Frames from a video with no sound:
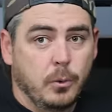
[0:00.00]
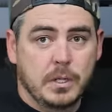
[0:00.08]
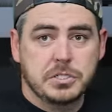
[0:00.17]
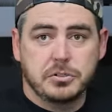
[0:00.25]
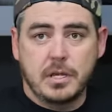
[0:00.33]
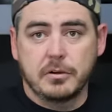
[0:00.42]
Now,
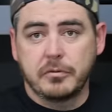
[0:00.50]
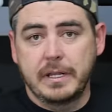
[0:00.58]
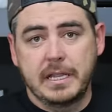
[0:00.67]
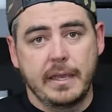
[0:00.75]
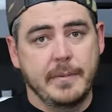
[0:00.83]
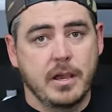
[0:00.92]
once you're done
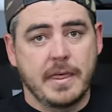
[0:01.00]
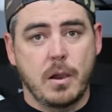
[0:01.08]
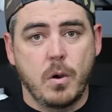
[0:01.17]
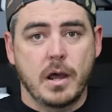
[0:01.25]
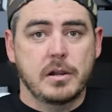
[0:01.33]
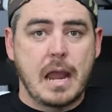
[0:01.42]
reclaiming all
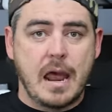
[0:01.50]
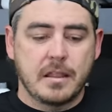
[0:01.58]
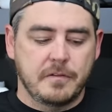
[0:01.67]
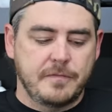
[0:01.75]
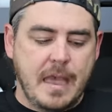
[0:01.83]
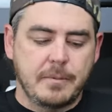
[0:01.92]
that water out
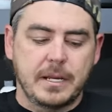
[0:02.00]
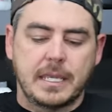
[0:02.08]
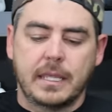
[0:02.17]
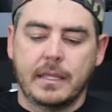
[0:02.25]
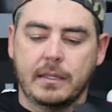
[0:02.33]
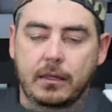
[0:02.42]
of the
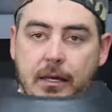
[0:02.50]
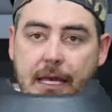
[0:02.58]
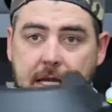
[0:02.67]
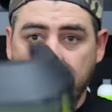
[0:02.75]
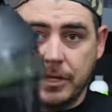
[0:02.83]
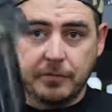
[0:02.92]
fabric,
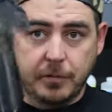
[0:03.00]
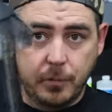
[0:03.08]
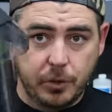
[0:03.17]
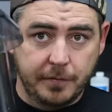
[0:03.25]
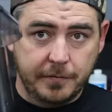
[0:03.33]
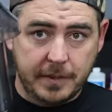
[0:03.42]
again, you can
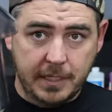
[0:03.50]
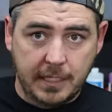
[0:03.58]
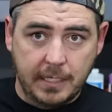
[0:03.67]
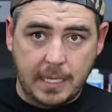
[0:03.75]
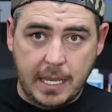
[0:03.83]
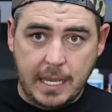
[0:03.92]
remove
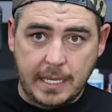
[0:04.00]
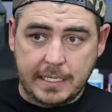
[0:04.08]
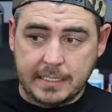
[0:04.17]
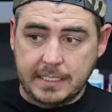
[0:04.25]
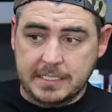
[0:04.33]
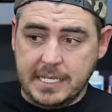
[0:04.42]

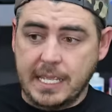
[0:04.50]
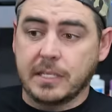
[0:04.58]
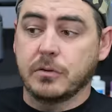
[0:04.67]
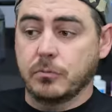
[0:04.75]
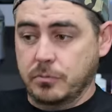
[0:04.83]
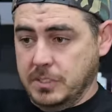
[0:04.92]
the
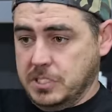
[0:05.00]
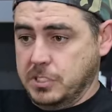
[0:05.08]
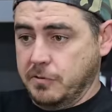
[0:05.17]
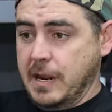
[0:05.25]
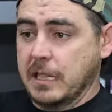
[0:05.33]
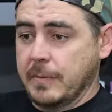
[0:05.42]
tank. This
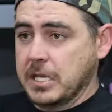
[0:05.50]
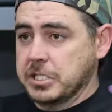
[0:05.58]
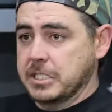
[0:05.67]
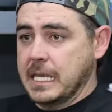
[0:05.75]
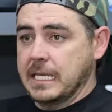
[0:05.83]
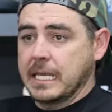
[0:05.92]
is your
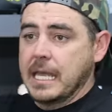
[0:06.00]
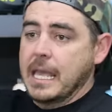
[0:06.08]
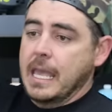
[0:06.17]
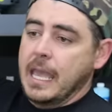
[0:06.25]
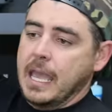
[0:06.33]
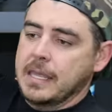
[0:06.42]
reclamation tank.
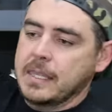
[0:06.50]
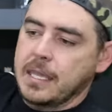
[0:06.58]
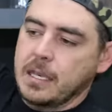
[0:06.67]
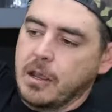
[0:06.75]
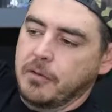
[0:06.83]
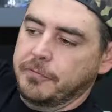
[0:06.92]
And
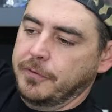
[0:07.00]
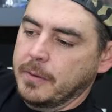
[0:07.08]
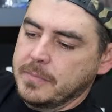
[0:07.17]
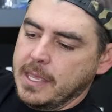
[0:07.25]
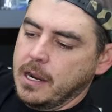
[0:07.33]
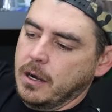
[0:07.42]
then
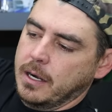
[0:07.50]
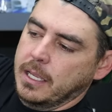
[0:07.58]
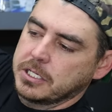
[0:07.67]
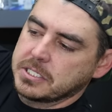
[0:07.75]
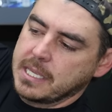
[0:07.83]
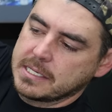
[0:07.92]
from there,
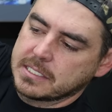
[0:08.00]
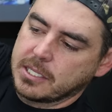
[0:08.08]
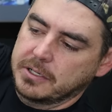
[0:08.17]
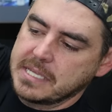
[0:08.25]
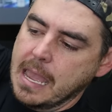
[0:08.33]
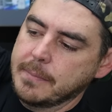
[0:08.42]
it just has this
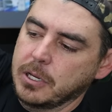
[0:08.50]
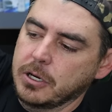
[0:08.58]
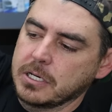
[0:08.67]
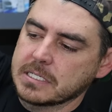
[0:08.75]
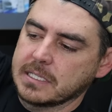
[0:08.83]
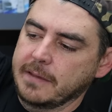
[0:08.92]
little tab
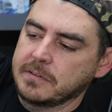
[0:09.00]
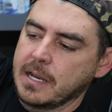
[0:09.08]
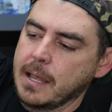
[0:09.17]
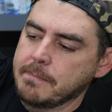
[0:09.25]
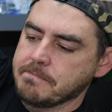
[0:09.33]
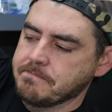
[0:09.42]
here. You just lift it
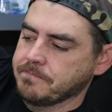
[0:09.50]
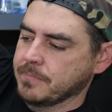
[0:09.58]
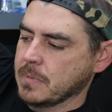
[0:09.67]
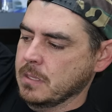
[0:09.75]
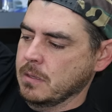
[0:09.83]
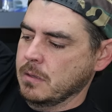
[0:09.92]
up
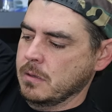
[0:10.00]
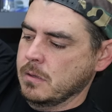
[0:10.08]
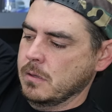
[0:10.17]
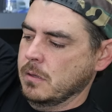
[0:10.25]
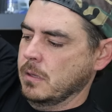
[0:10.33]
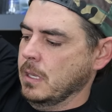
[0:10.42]

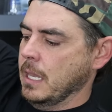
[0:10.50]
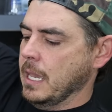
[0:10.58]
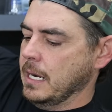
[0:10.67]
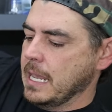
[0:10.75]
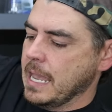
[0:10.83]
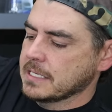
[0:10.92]

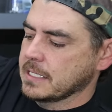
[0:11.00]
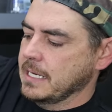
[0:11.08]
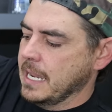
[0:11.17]
and it has